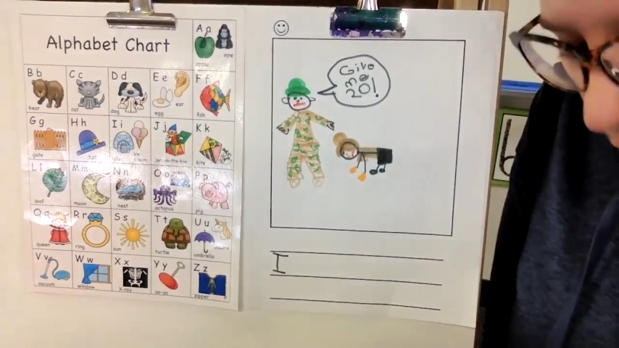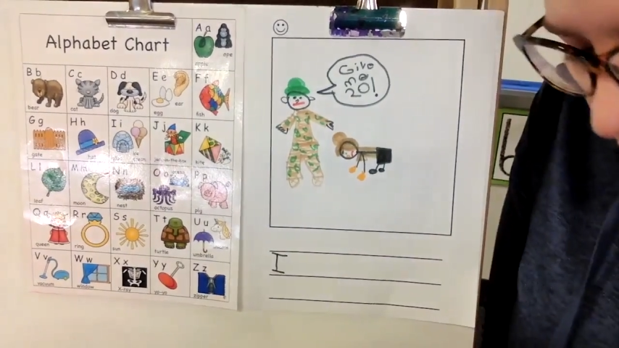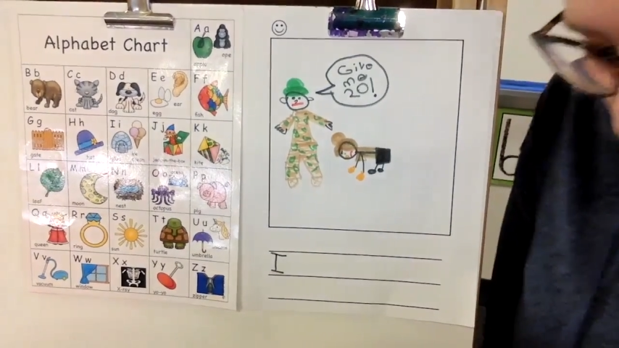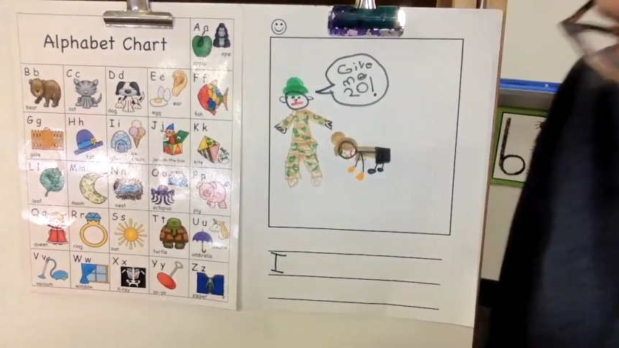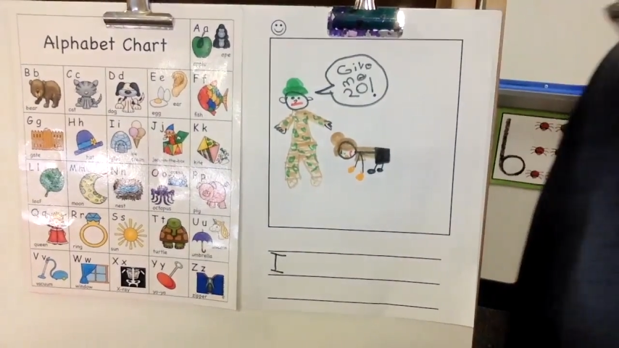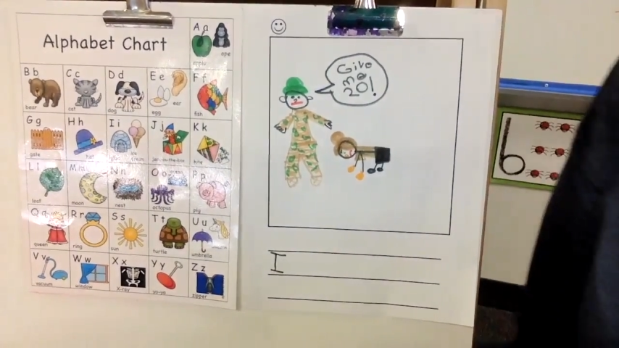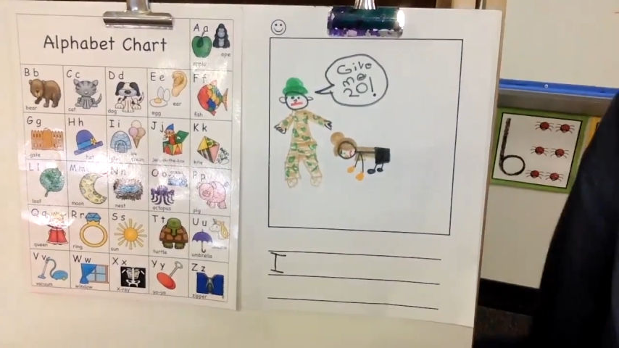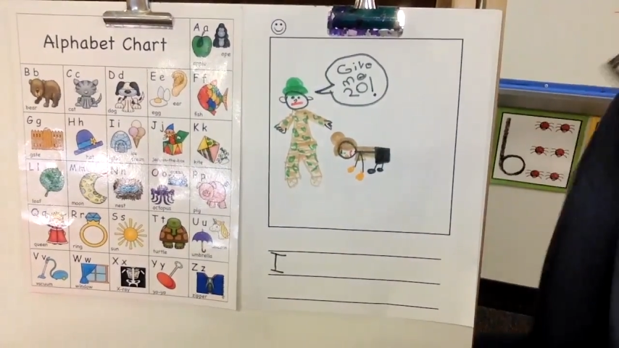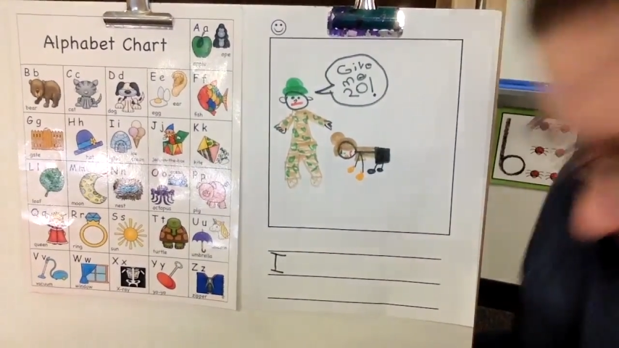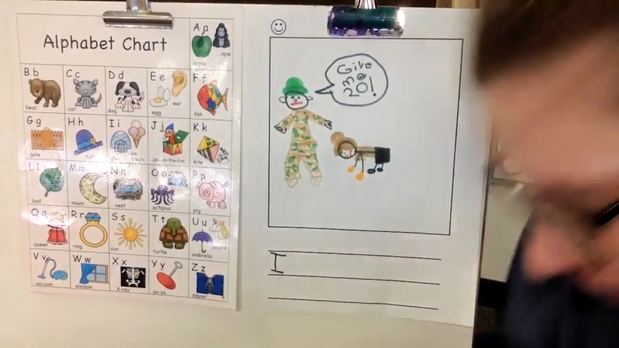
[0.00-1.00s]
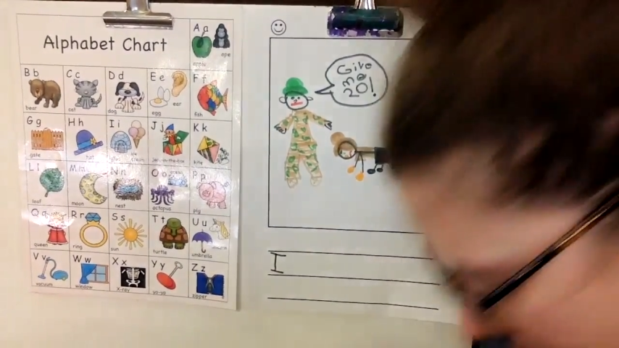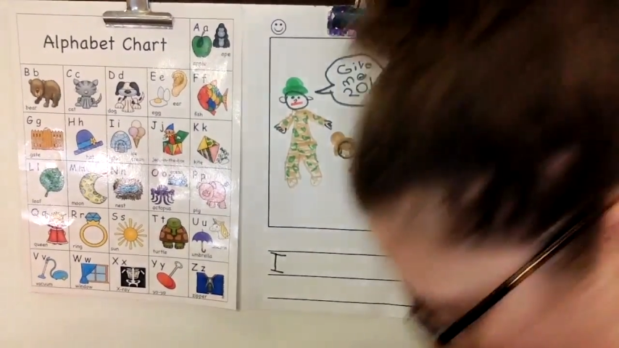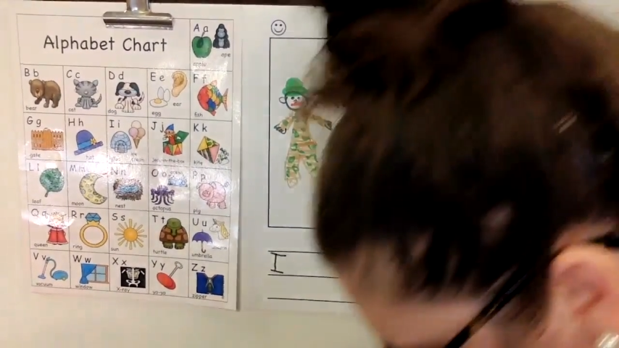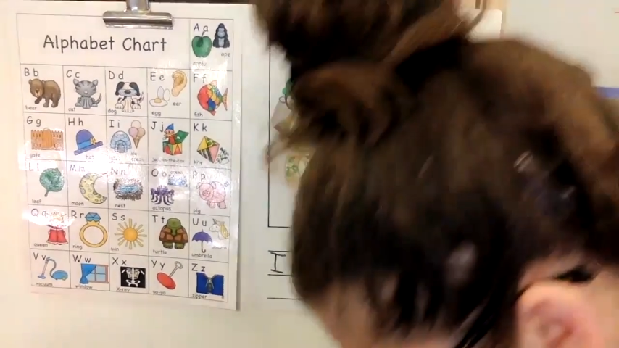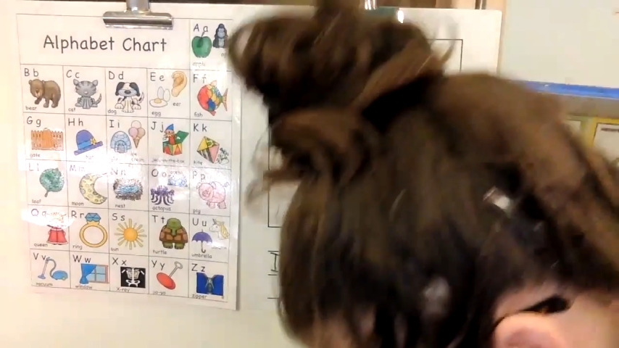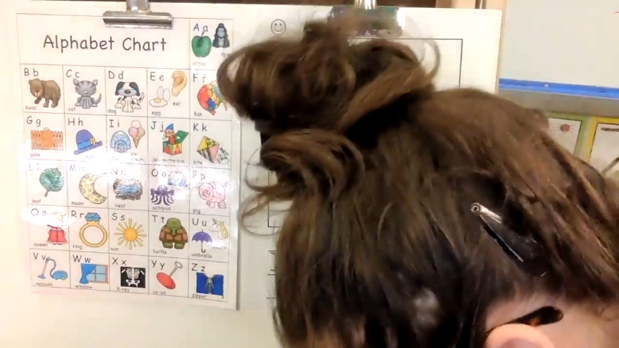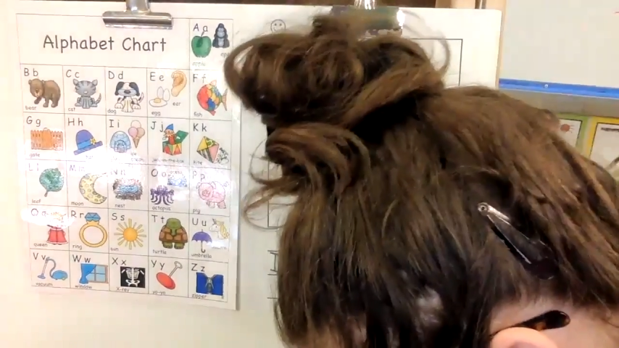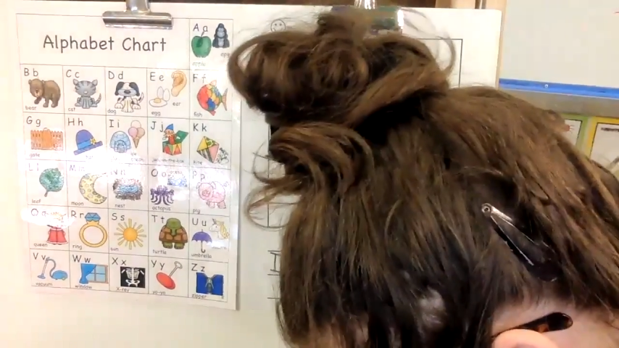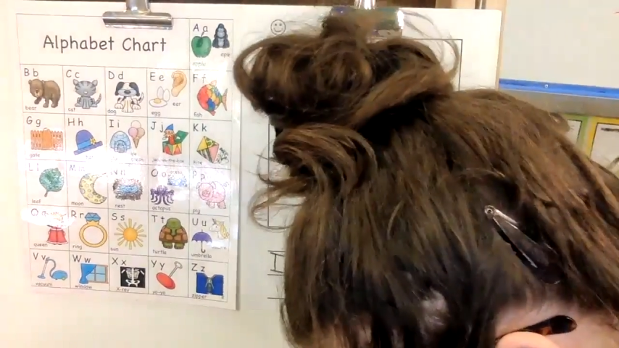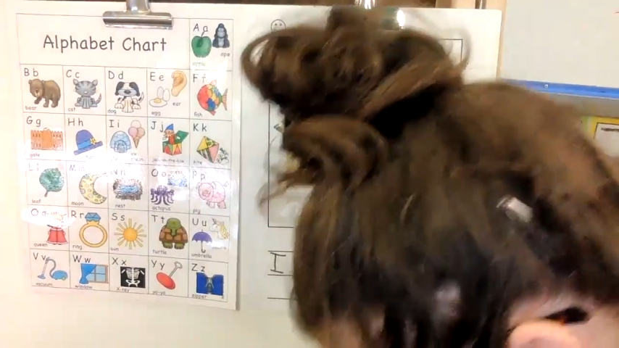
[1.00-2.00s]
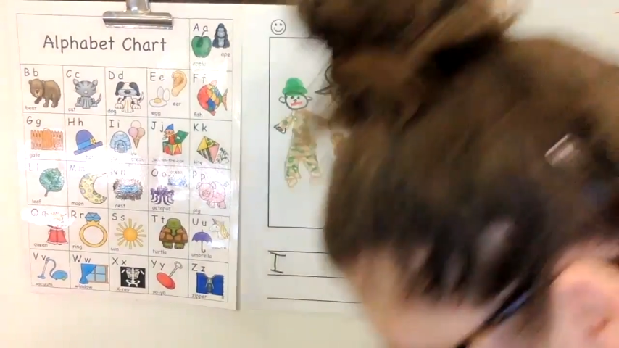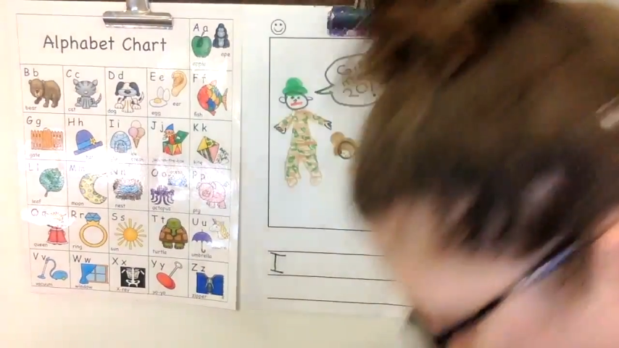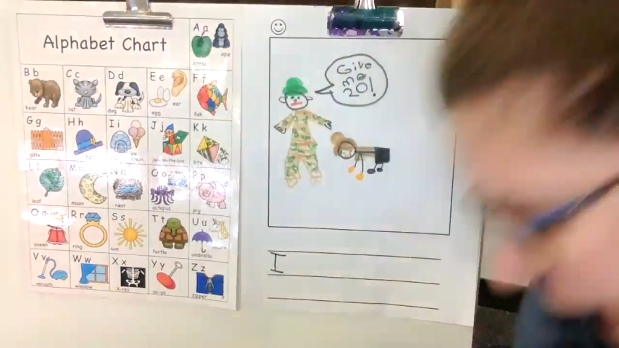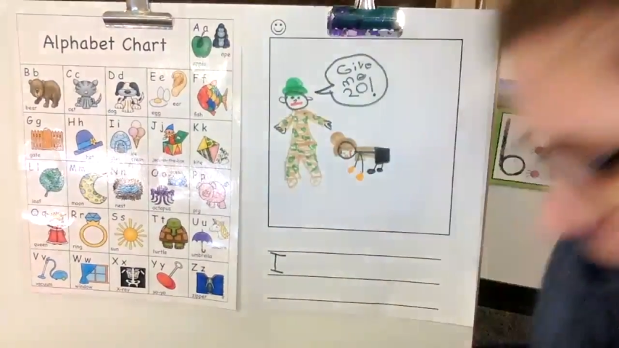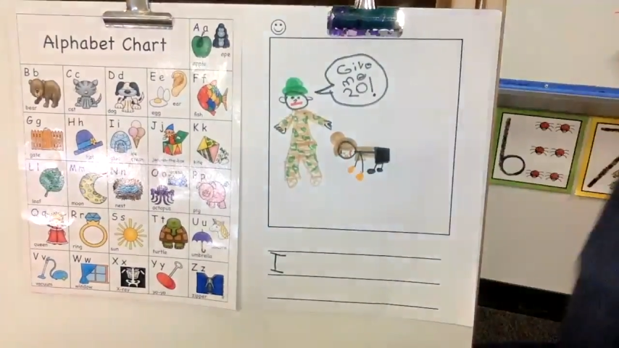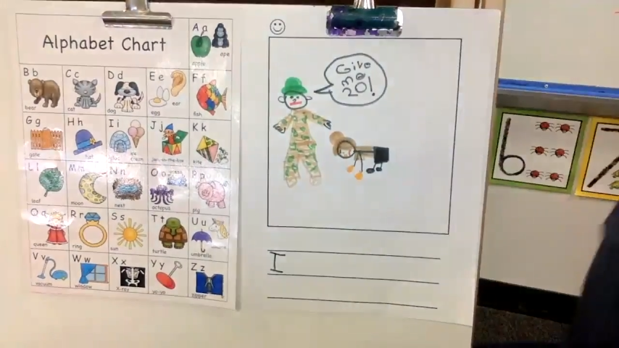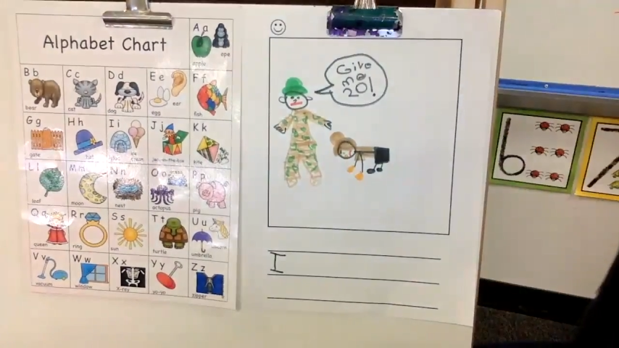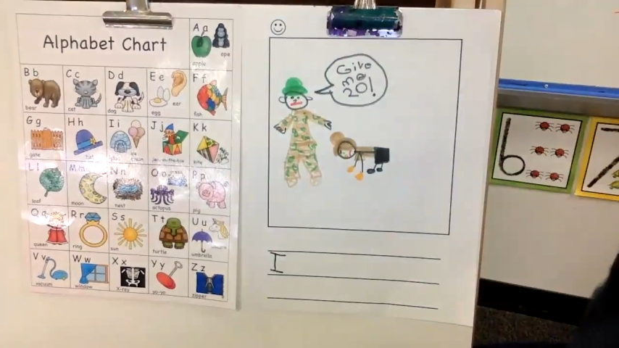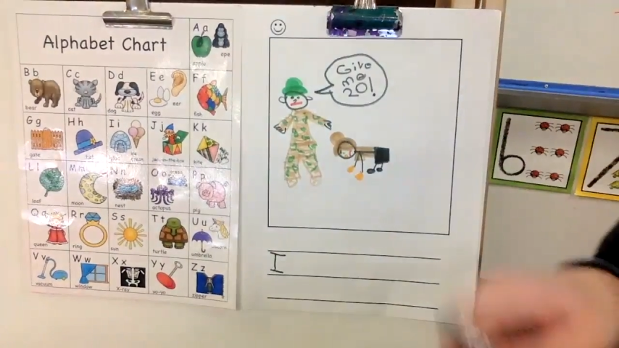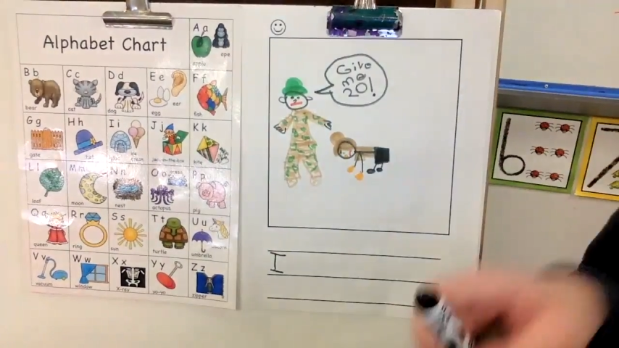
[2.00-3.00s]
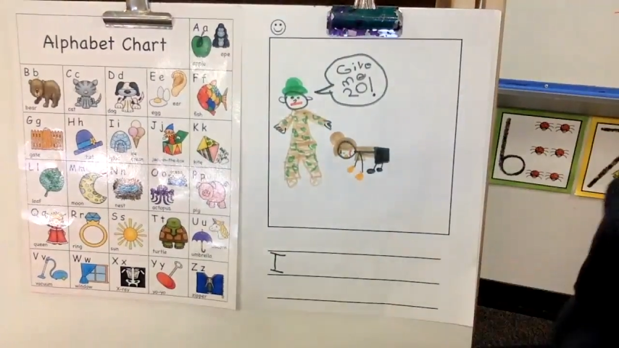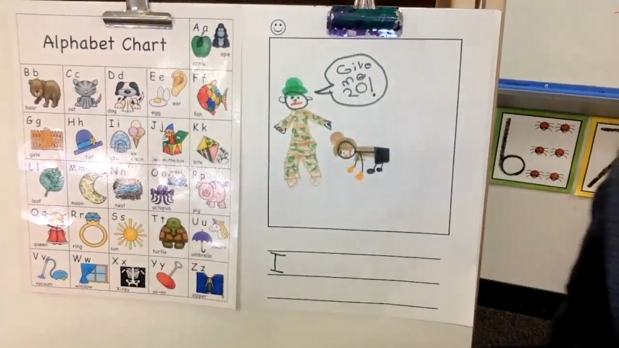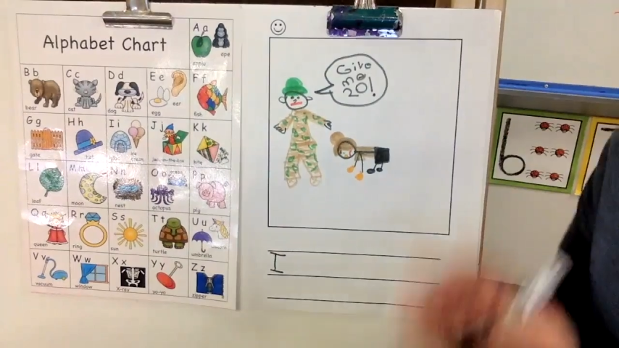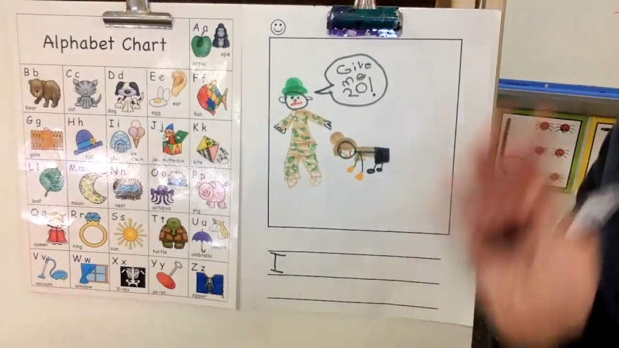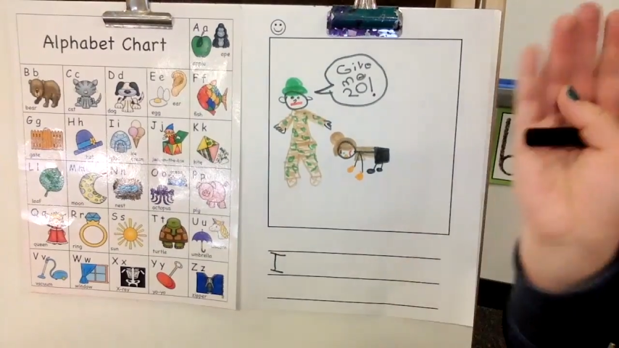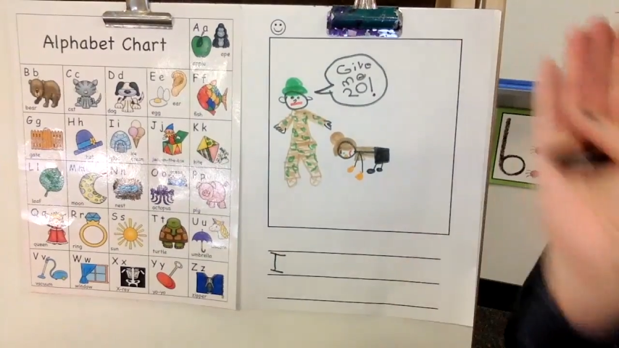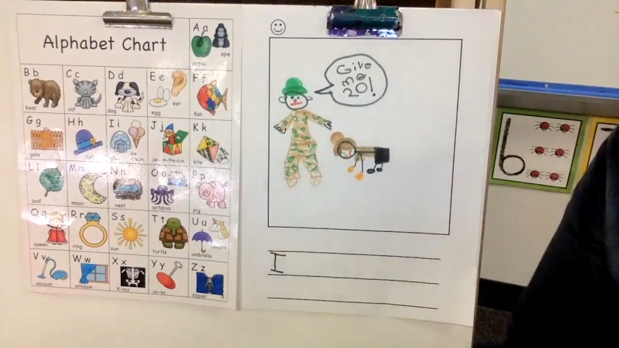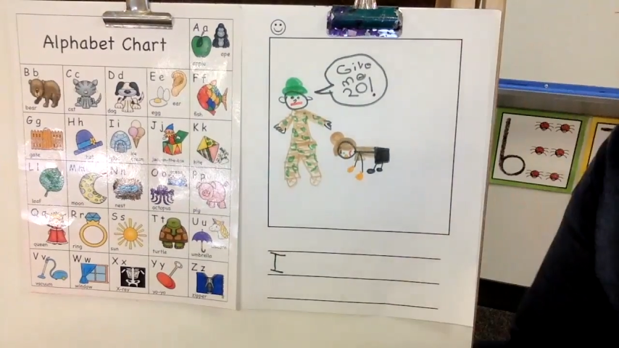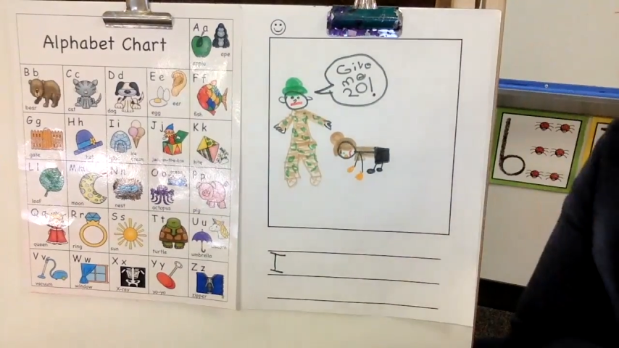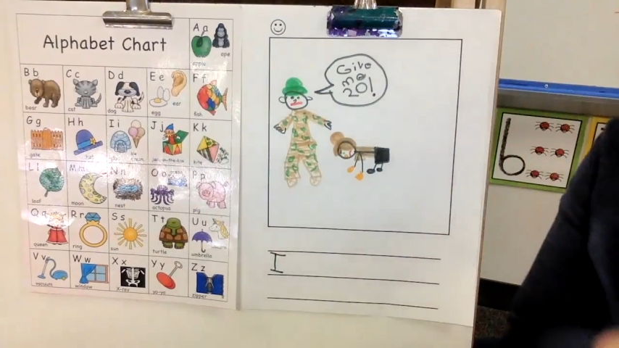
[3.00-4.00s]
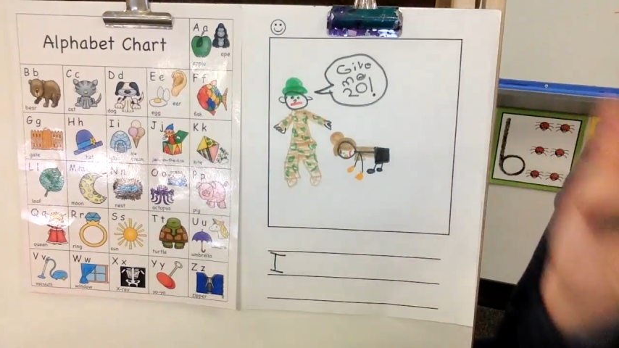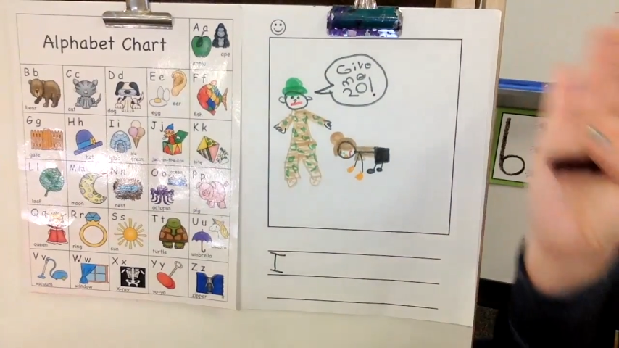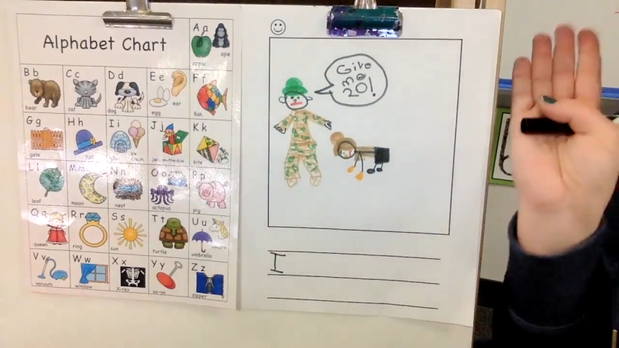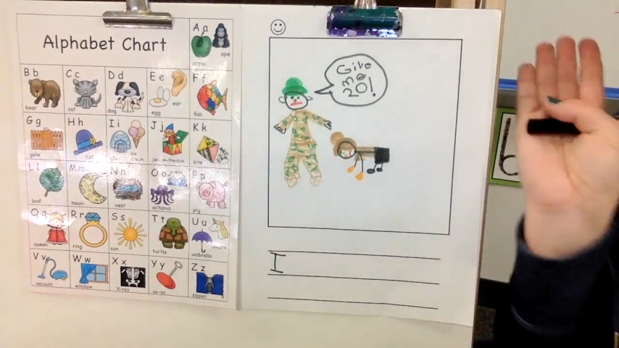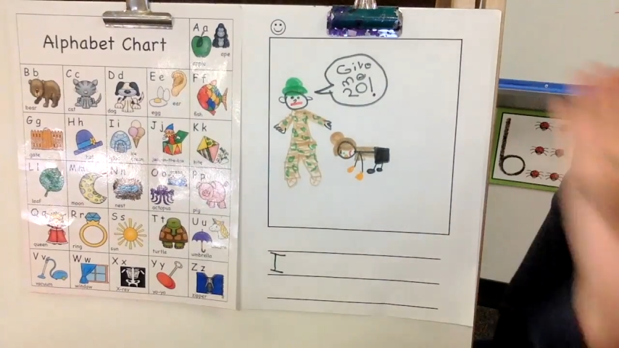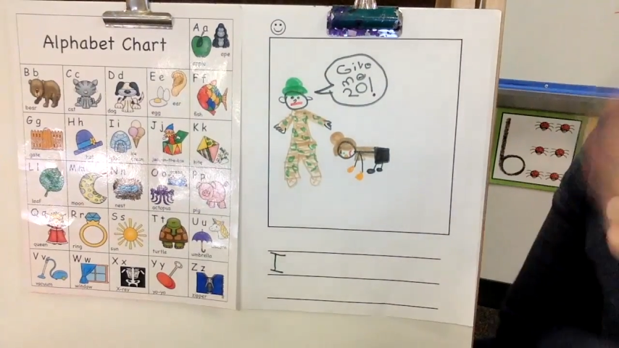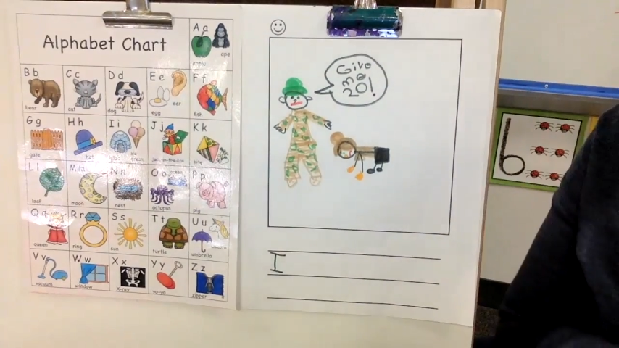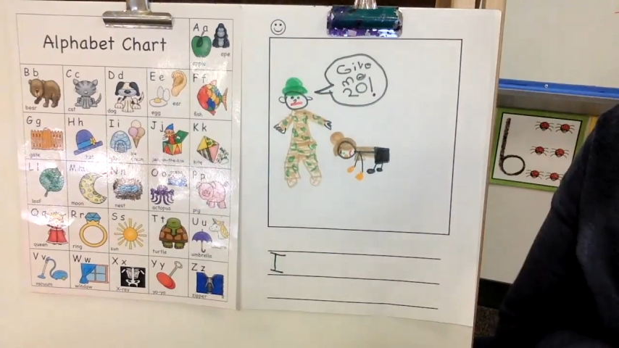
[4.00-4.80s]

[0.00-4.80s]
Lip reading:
[unreadable: no face in view]